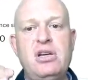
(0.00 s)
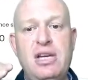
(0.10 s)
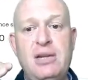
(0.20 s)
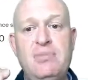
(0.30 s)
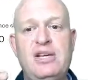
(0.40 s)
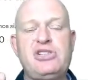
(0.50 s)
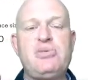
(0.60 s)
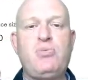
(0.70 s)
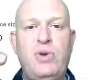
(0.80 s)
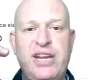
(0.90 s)
in
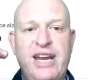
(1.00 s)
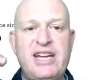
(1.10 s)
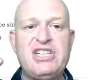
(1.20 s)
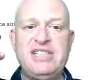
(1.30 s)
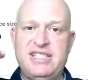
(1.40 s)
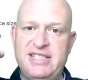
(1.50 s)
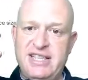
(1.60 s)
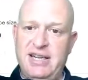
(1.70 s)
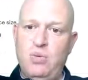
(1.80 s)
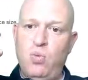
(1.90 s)
Mailchimp, we can actually
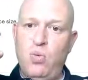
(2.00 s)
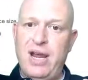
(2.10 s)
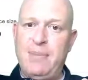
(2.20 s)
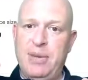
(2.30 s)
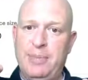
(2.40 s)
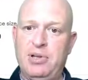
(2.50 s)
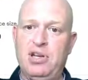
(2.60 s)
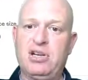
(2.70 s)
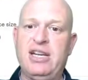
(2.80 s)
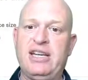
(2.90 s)
see where people
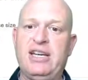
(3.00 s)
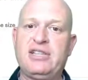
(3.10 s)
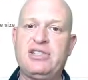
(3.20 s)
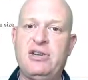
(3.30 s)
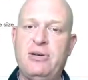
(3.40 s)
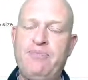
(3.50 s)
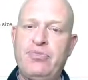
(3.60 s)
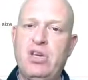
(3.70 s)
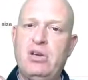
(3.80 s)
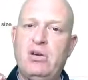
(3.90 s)
are clicking. So
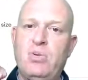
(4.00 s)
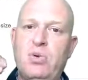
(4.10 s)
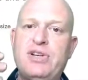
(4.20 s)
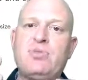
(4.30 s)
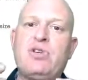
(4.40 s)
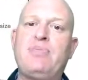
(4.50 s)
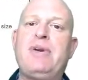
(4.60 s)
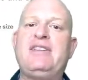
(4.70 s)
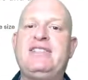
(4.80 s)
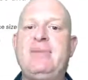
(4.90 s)
we always want
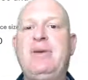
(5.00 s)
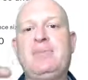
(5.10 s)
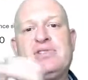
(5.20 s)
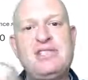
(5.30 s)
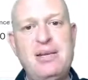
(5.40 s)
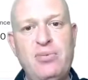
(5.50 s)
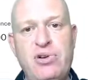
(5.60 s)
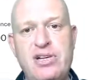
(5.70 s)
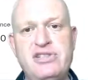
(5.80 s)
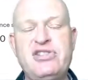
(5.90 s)
to send people
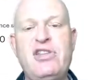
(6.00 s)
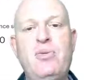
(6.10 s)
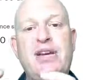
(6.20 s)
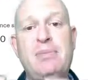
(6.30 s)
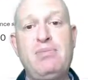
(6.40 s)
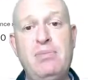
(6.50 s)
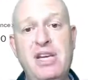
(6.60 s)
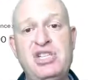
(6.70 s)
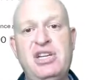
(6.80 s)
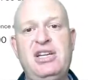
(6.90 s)
somewhere else so that we can
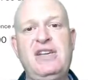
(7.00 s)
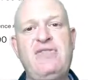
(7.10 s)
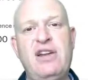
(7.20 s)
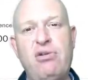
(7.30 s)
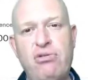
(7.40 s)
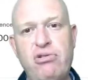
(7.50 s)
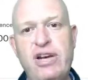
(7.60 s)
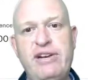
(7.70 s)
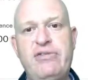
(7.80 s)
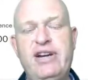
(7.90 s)
measure if they're
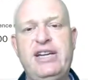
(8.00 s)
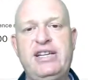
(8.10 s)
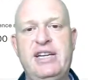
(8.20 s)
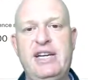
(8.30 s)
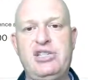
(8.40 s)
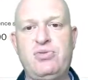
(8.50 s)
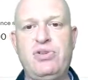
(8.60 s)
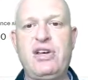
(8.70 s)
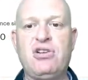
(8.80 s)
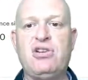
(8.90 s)
really, really engaged
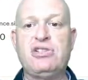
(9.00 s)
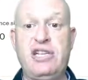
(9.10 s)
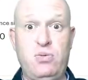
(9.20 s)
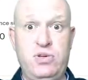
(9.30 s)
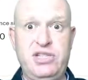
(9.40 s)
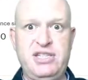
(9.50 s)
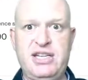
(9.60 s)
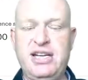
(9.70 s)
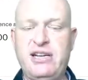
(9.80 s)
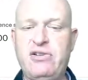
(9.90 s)
with our content, which is the
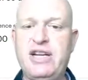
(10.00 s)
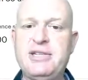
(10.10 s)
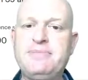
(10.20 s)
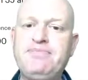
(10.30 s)
click rate.